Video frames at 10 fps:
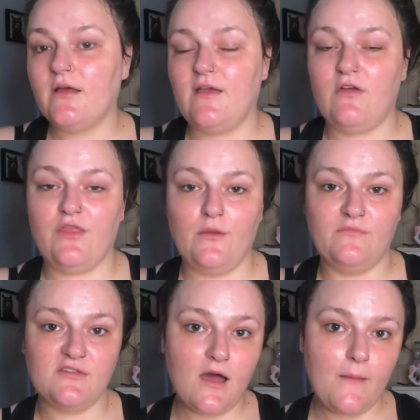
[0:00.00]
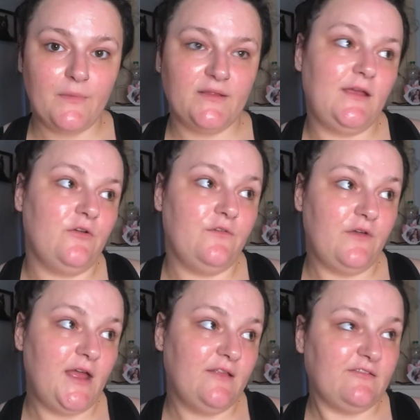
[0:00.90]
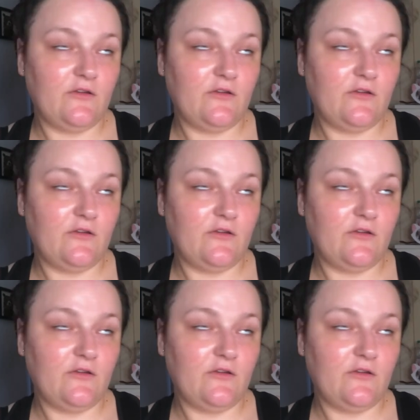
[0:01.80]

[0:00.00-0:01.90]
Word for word: give it a thumbs up, tell your friends,